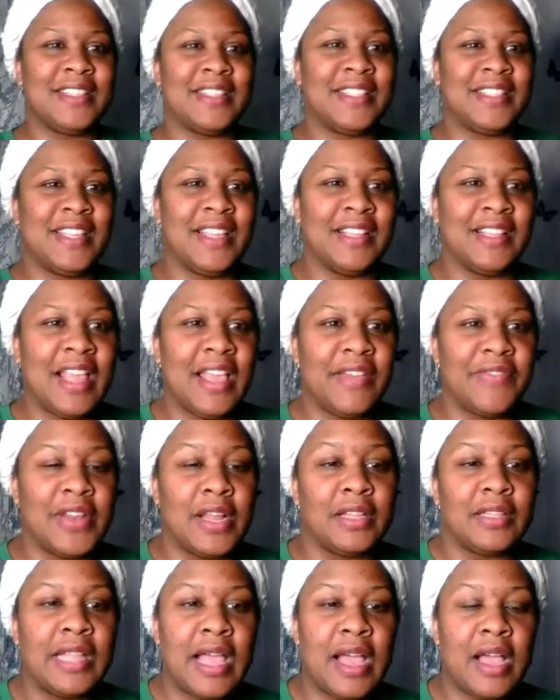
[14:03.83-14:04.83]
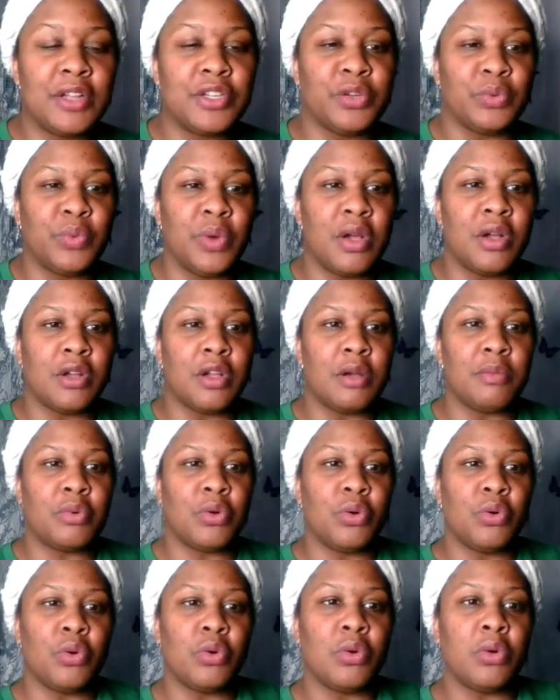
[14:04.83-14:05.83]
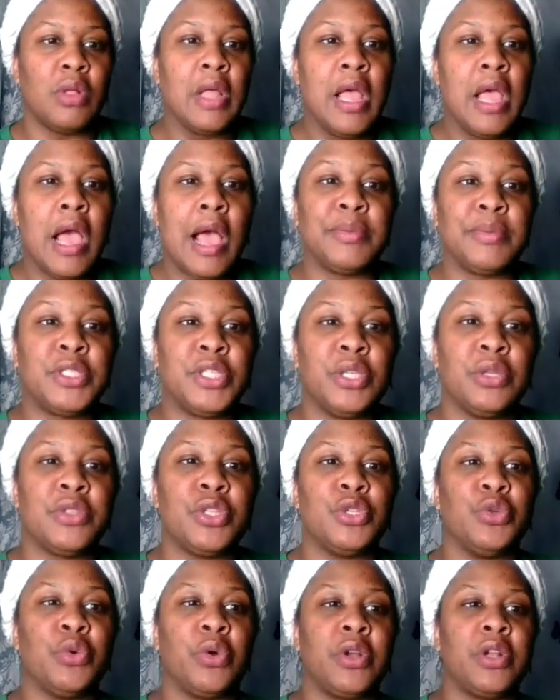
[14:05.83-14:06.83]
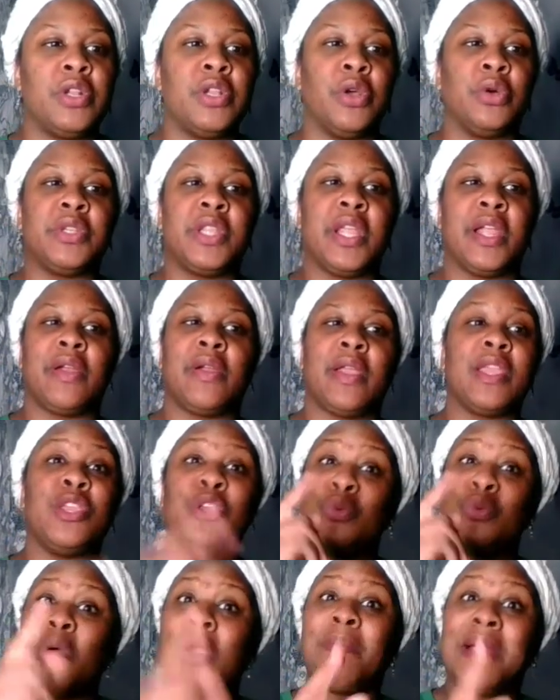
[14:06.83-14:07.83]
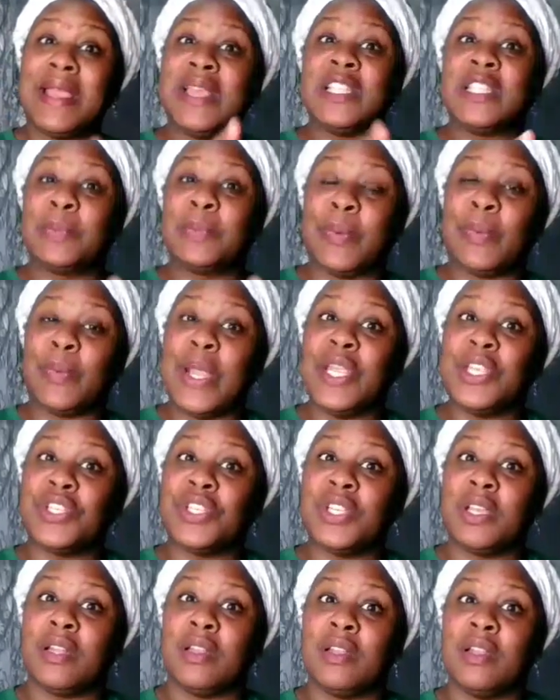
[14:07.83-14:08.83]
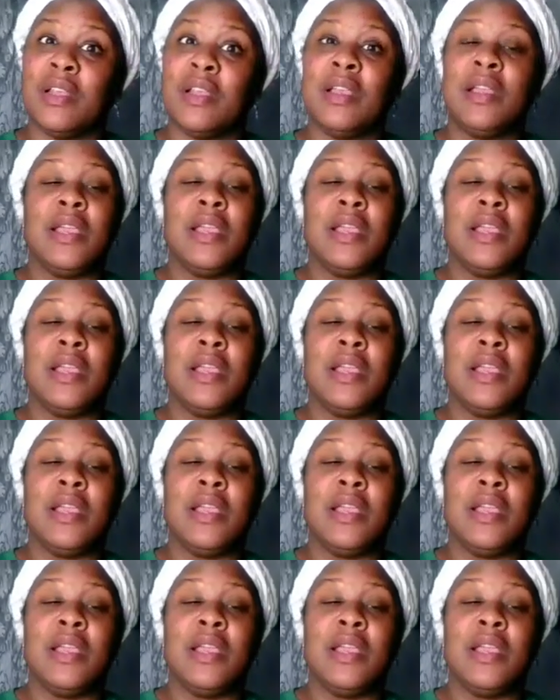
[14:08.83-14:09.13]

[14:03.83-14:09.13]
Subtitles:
See, laughing out loud. You're welcome. Cool. I'm still the no dairy. You are my inspiration.